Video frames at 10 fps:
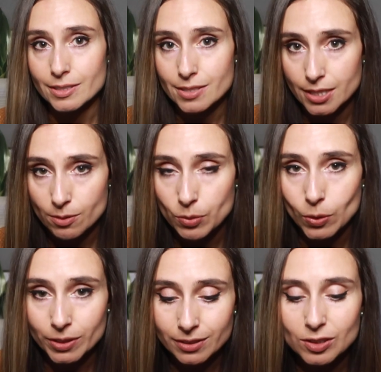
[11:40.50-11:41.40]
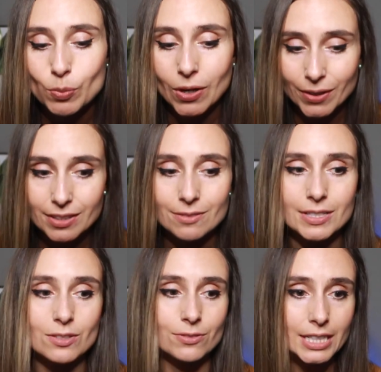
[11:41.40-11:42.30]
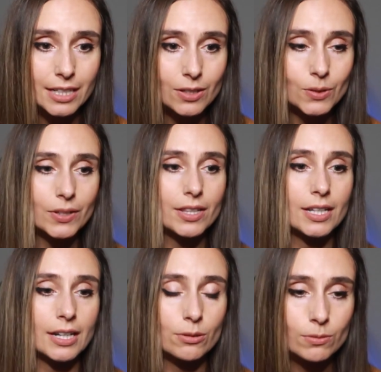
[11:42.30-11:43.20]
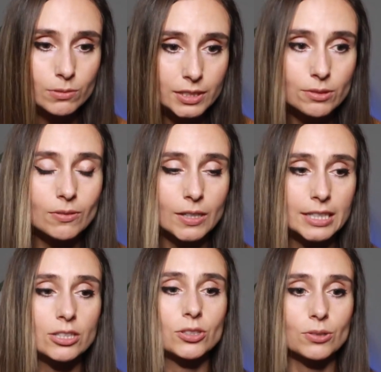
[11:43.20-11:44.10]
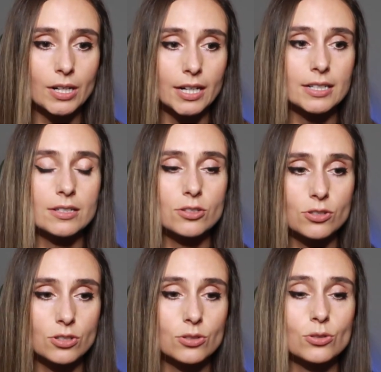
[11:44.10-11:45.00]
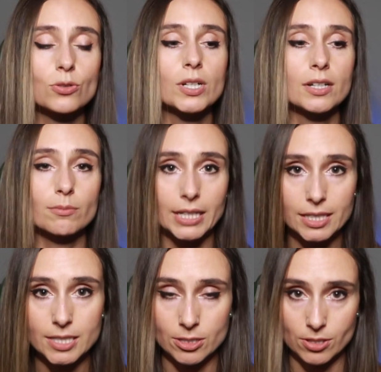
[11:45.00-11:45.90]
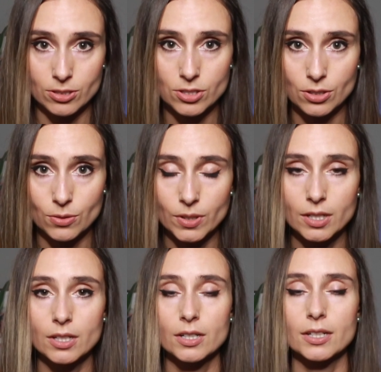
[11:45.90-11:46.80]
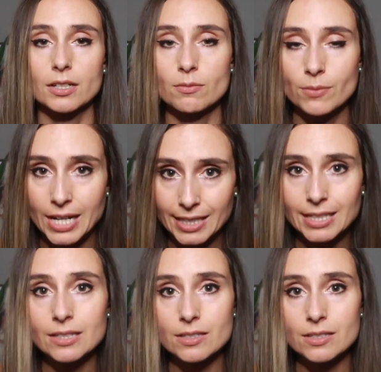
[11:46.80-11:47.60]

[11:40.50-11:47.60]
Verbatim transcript: is the important part of this video that I really want you guys to pay attention to. Combining